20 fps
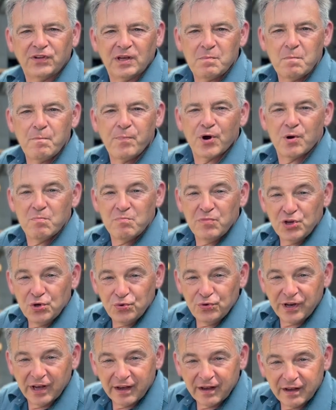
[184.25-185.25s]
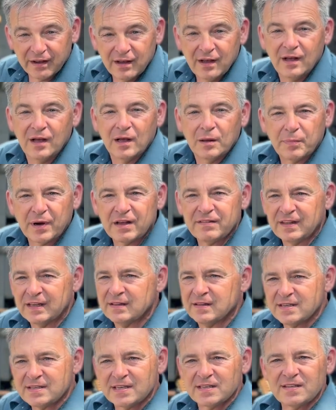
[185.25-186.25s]
in Bermuda, but I think
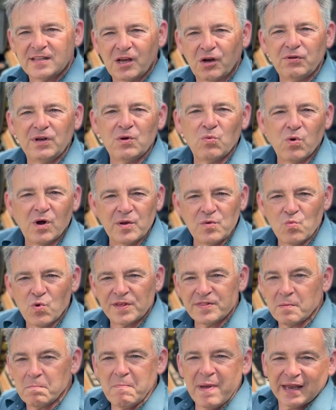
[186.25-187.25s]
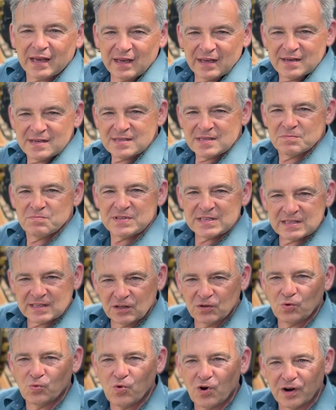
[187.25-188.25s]
this is the only one where the mechanism
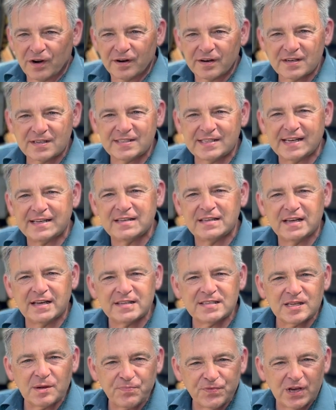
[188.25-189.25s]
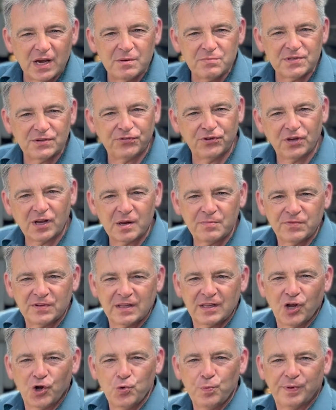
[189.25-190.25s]
still works. And sometimes if you come to
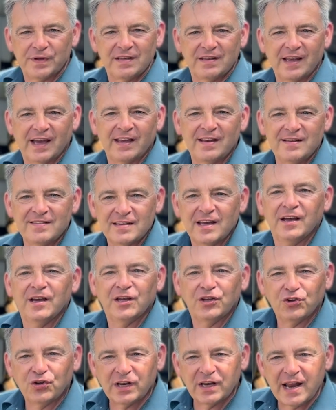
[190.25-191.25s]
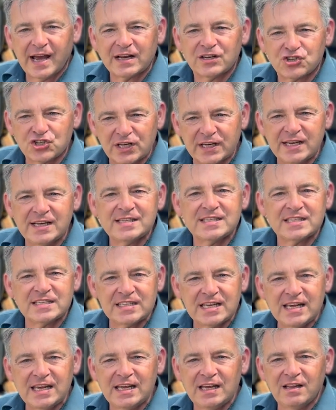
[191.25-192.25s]
the open days, you can actually
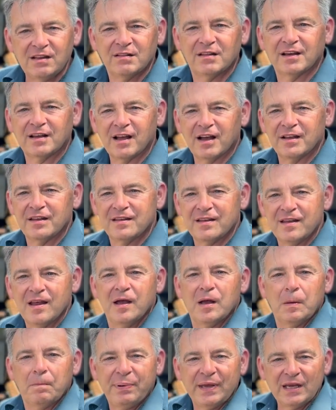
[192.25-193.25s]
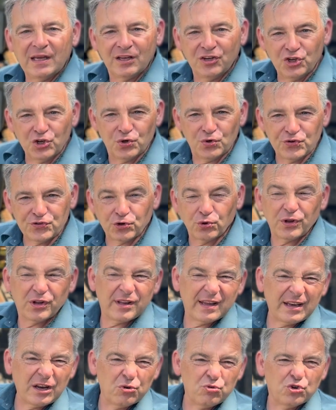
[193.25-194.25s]
see the gun being used, although
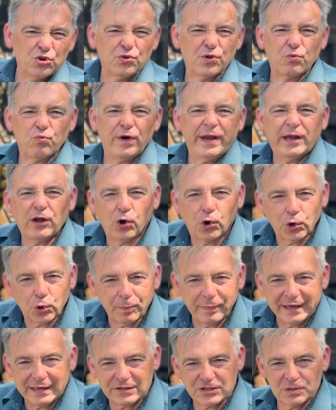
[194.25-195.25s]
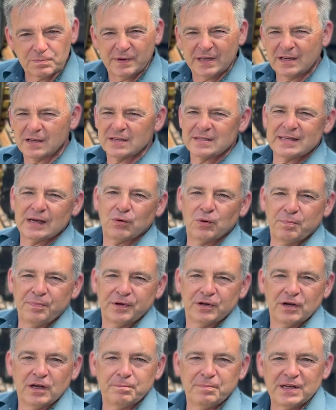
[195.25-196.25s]
they don't do the recoil bit just because that will
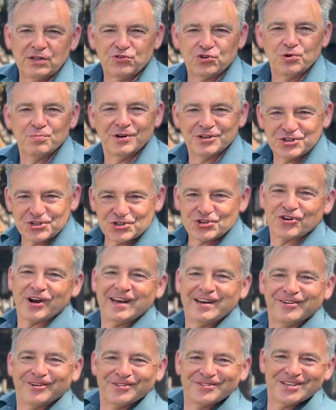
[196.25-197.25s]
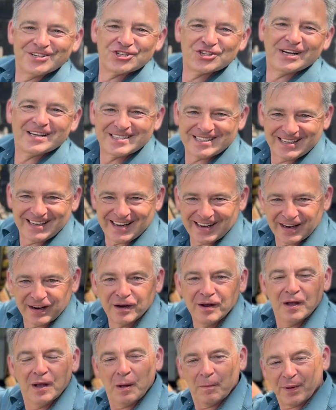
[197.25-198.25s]
put a bit too much strain on the chassis here.
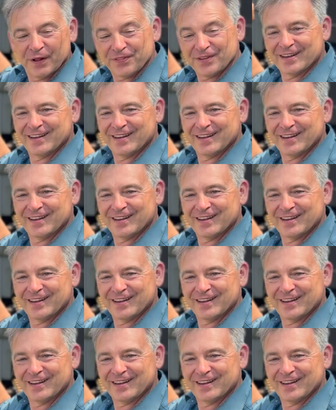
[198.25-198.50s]
But the